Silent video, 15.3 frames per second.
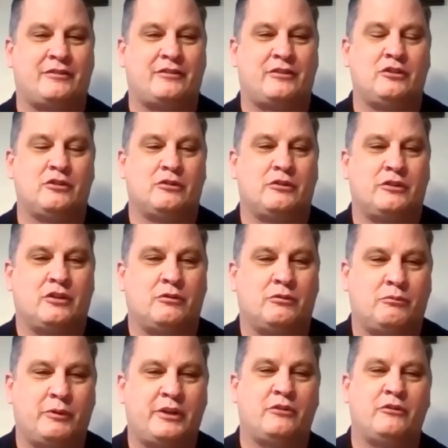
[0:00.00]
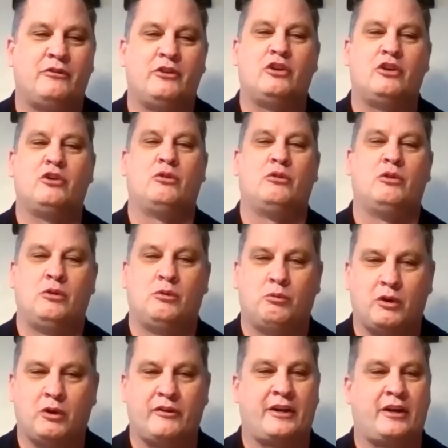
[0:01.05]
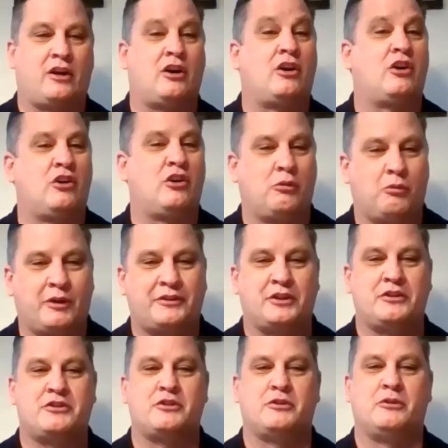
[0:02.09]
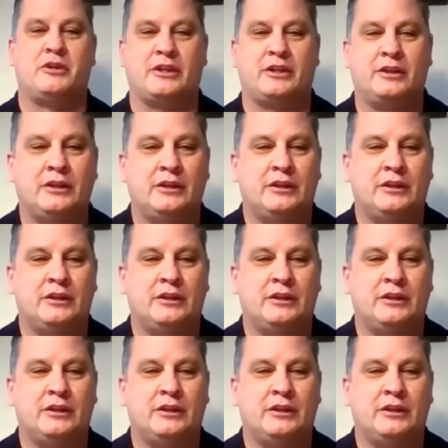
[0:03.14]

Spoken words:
too. You know, we don't know where they are or what they're doing,